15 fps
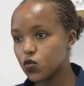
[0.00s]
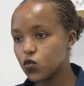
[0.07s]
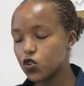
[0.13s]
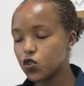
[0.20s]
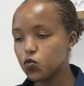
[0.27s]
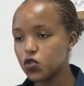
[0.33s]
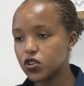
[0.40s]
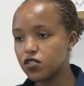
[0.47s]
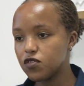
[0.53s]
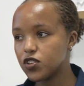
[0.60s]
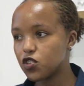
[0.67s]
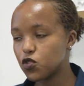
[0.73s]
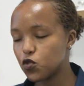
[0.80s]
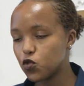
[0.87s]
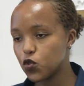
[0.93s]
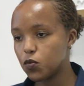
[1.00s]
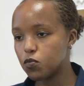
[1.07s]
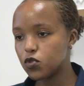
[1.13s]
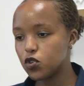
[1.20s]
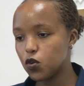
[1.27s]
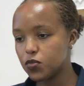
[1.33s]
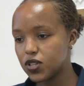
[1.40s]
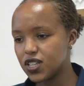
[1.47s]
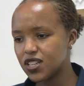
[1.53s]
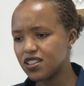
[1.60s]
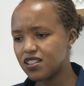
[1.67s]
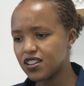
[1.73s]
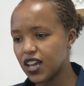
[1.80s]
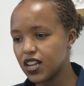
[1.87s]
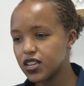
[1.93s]
what motivates you to adopt this
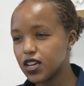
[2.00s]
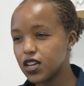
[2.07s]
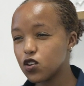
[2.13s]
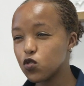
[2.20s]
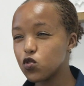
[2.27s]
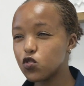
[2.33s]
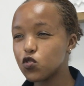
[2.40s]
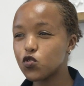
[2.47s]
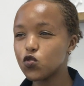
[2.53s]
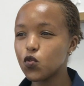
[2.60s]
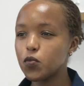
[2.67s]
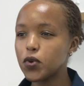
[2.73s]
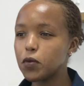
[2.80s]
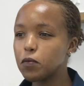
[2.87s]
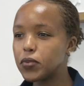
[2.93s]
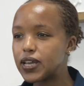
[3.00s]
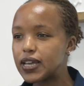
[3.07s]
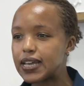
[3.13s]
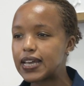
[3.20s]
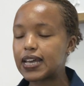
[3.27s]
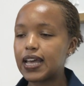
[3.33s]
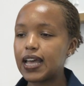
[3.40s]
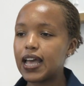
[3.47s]
child, and also maybe